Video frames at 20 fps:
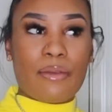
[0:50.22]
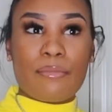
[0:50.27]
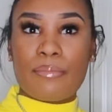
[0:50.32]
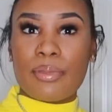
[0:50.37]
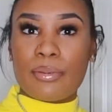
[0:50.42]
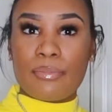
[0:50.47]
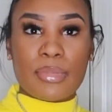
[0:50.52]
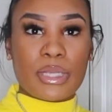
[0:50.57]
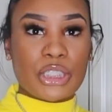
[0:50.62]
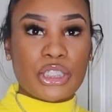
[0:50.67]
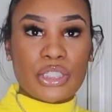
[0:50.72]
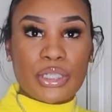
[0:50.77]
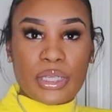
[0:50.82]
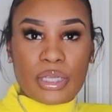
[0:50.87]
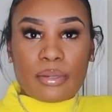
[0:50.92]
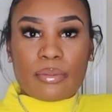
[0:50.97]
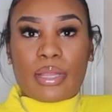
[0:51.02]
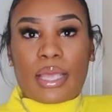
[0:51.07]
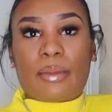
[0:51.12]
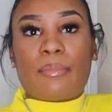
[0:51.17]
been
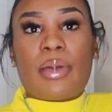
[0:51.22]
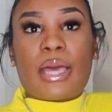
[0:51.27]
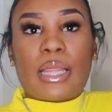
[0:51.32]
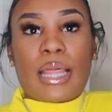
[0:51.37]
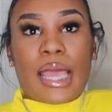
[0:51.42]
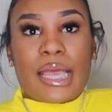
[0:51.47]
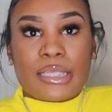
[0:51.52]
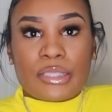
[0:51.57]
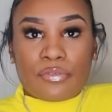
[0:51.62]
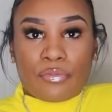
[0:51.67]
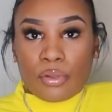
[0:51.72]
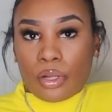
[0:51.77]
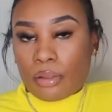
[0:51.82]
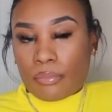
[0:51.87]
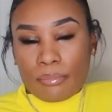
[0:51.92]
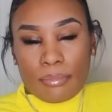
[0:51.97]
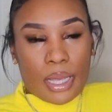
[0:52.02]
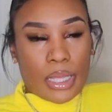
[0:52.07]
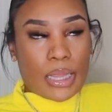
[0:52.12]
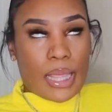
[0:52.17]
mentioning in, like, my
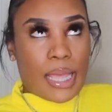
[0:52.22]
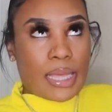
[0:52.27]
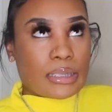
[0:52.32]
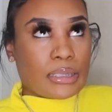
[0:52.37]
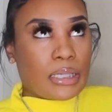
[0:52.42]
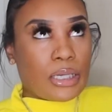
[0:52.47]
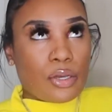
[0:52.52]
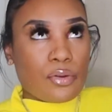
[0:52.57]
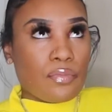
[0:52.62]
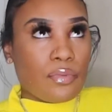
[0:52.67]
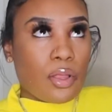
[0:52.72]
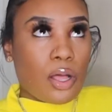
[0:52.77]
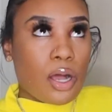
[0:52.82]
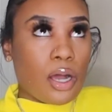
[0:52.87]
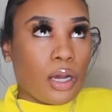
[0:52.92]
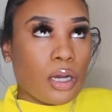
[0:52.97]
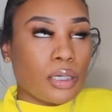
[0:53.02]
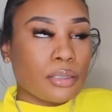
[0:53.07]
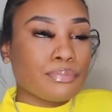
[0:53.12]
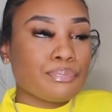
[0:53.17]
last nail
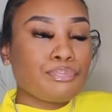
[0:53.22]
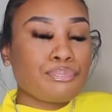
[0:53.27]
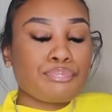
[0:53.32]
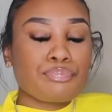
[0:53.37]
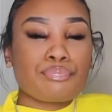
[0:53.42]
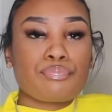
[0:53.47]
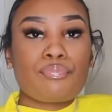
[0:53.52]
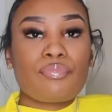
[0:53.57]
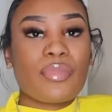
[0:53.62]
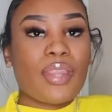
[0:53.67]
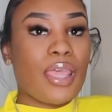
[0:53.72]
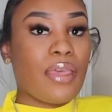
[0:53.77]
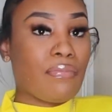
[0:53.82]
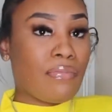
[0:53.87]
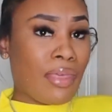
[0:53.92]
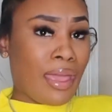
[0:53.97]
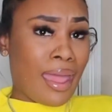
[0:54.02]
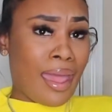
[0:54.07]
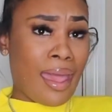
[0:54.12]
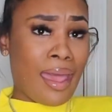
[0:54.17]
vlog
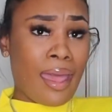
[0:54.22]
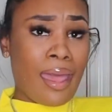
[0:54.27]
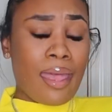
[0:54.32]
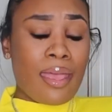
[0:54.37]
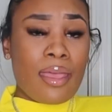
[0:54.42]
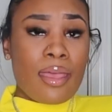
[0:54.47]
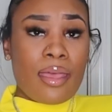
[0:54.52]
that,